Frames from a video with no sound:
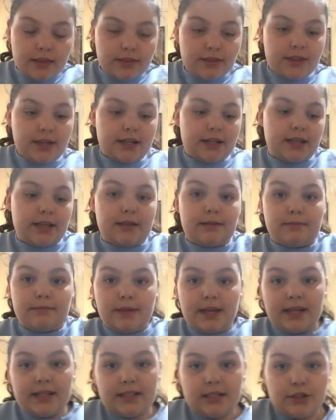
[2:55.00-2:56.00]
then it
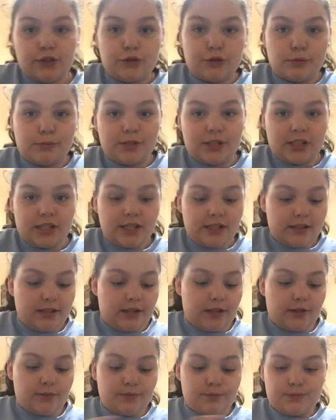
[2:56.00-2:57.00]
makes it so much
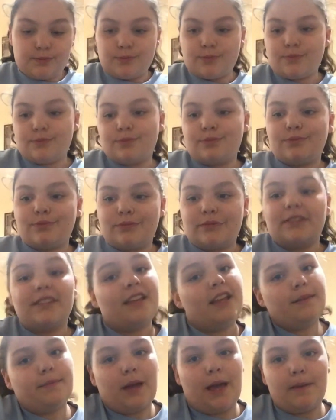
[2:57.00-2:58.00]
easier,
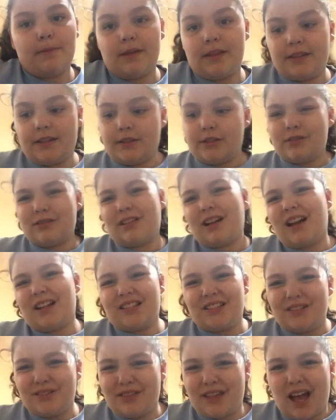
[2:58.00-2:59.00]
in my opinion. You don't
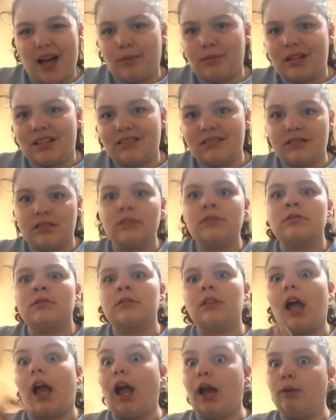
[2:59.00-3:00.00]
have to do that, but
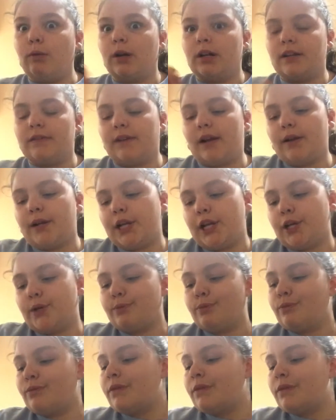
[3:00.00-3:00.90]
I would if I were you.